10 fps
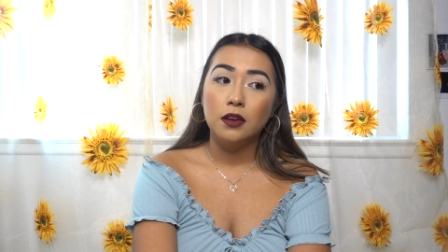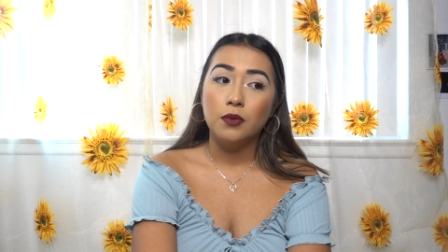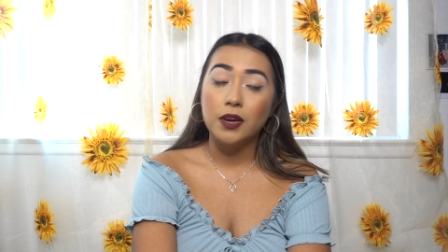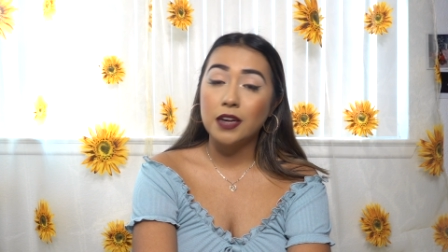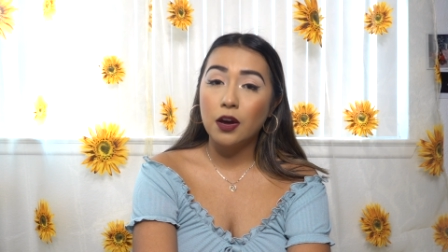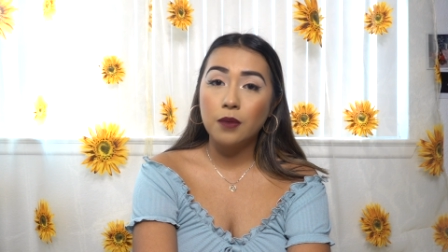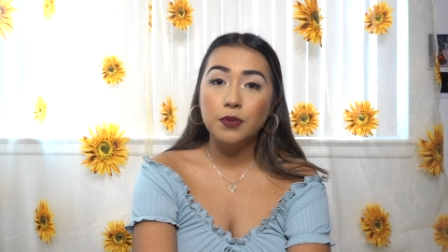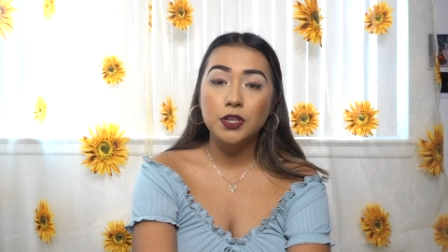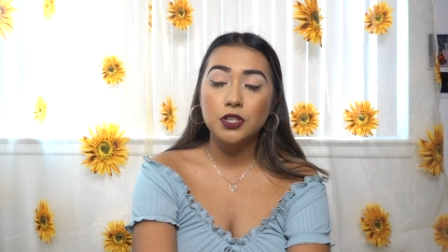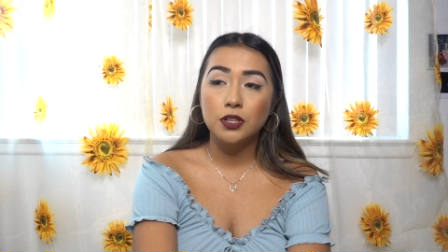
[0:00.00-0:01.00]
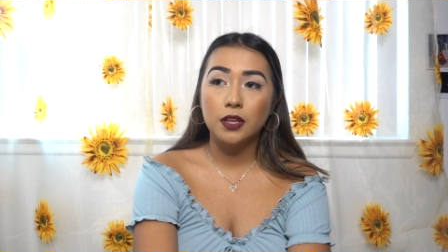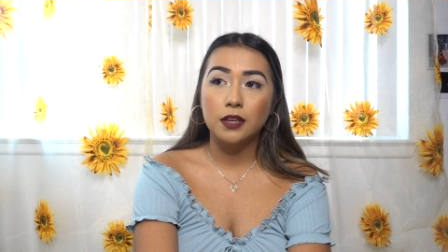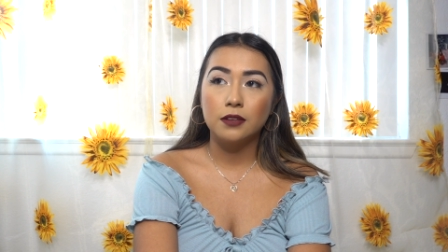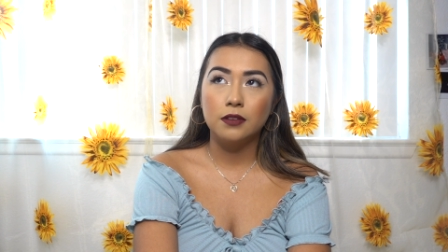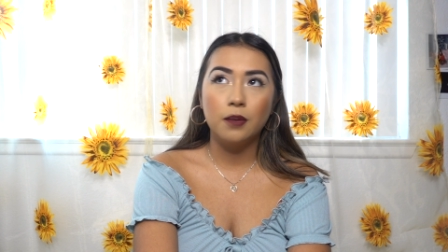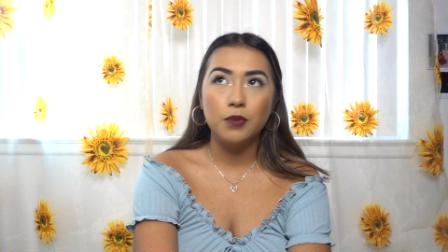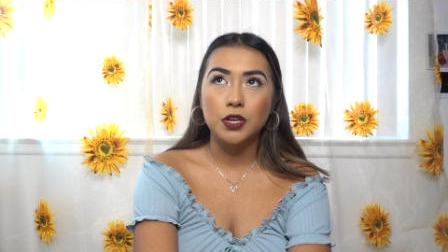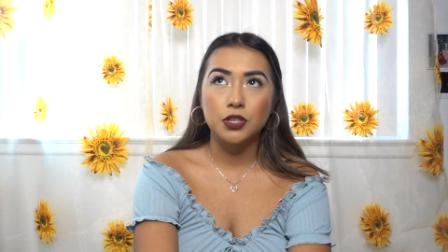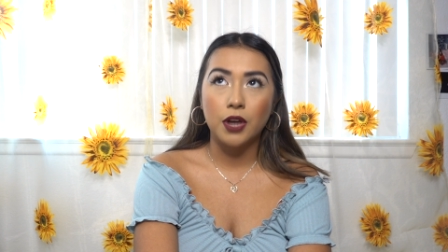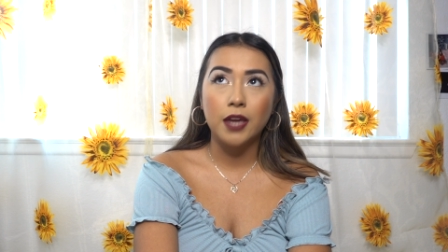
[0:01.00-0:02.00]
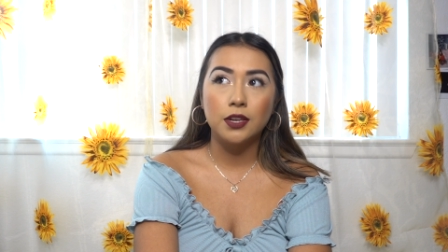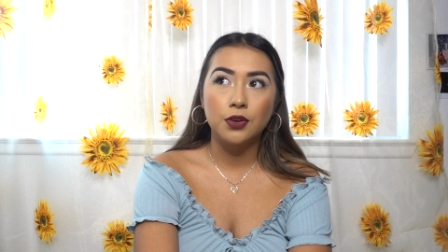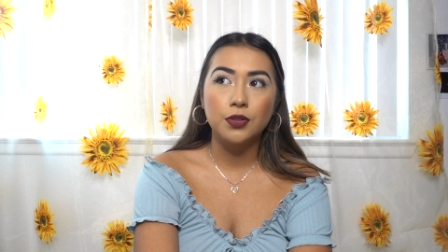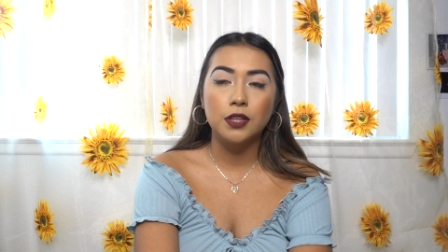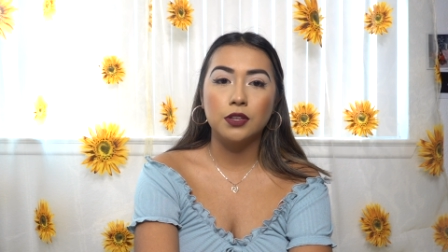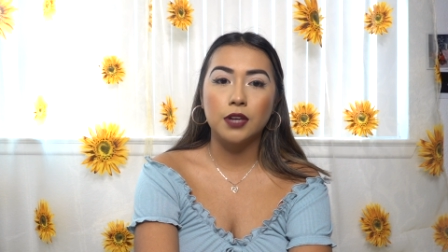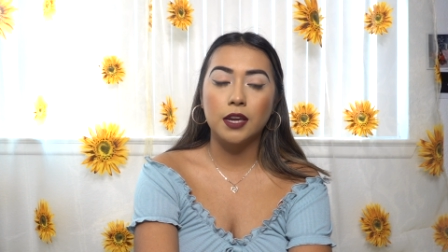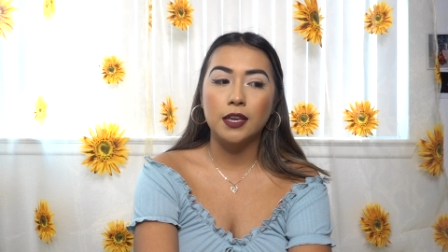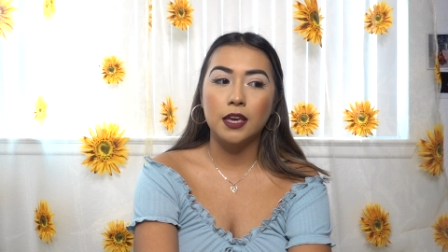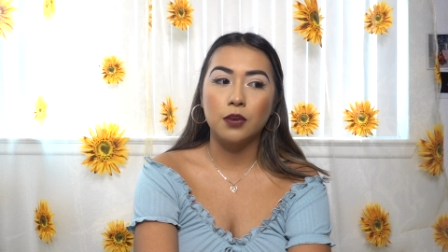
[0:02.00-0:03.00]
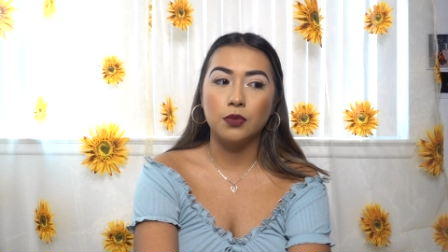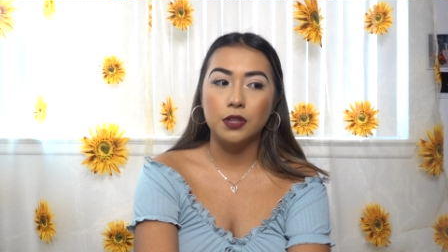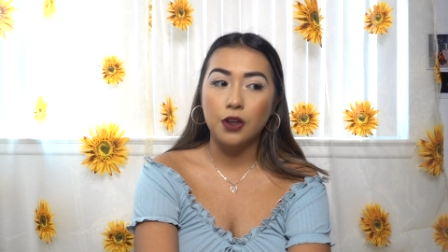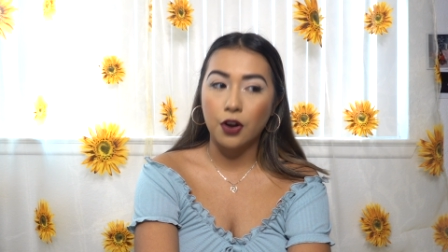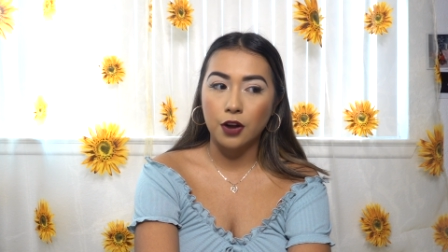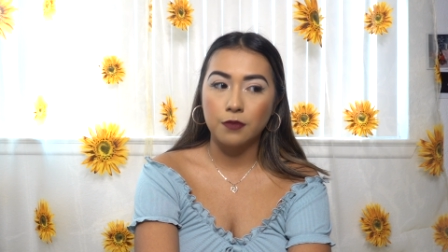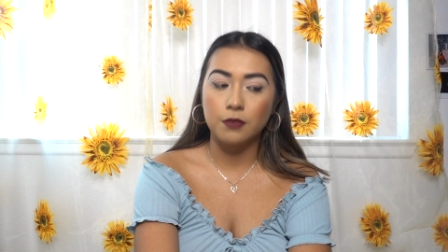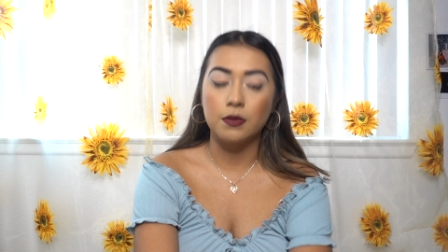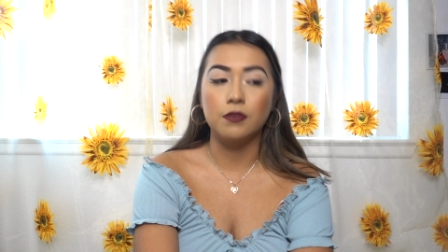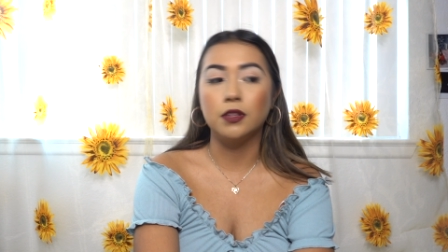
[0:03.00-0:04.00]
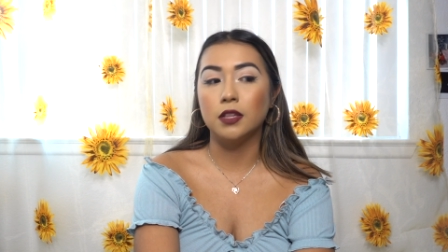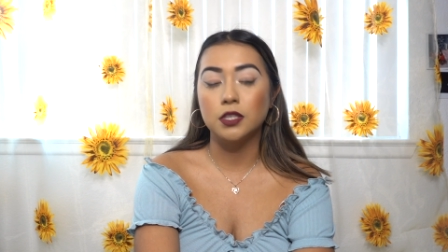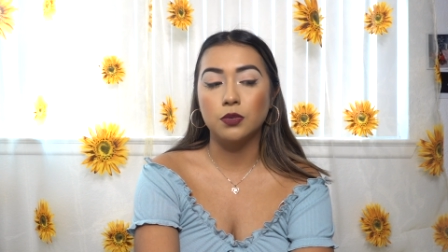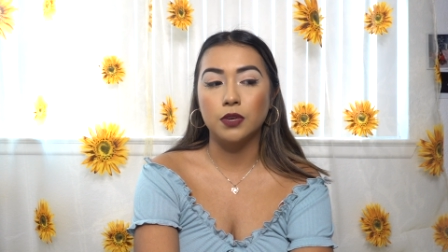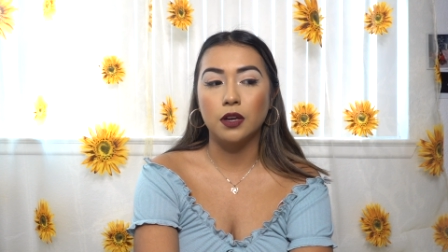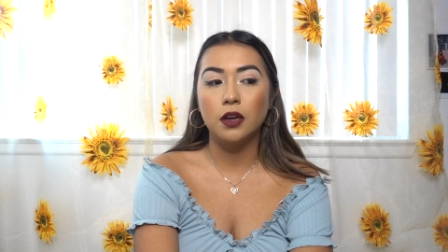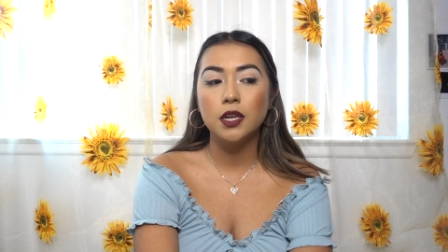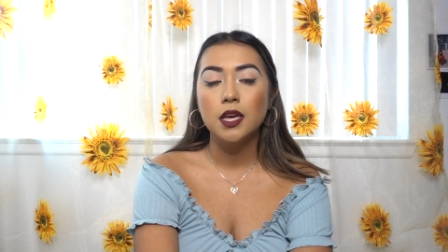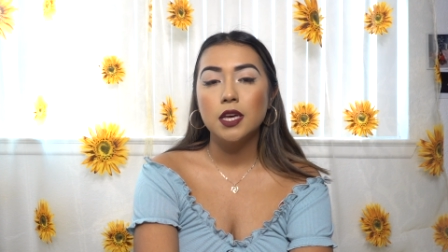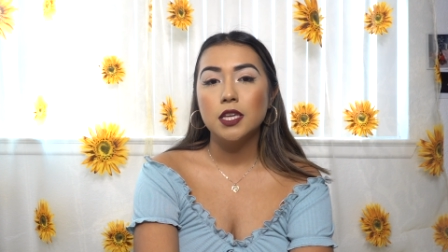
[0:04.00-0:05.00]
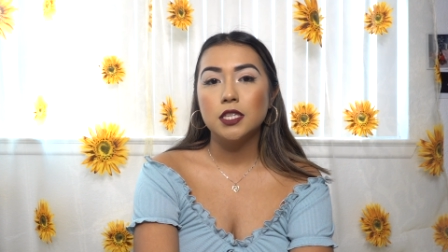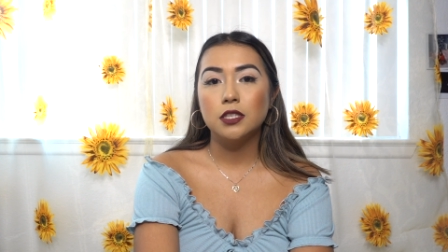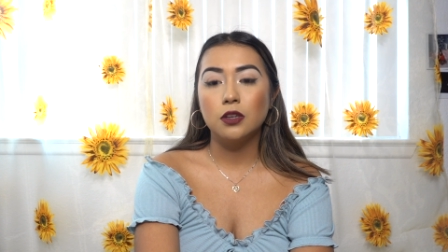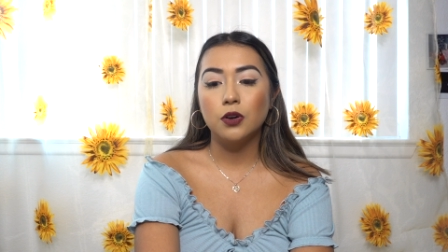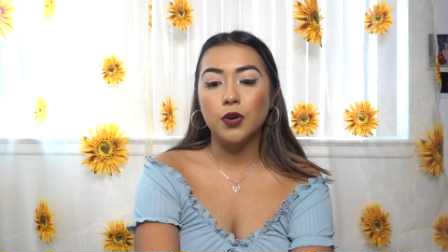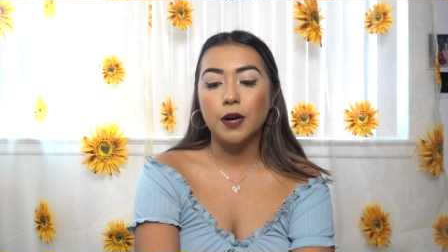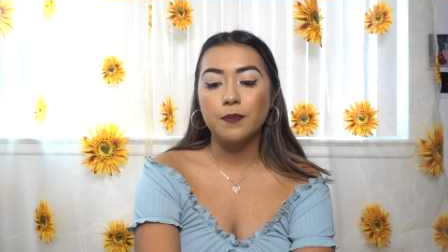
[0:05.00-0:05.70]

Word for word: right now I'm pretty sure, like not pretty sure, I know that they're getting hit really hard from everything that's going on. So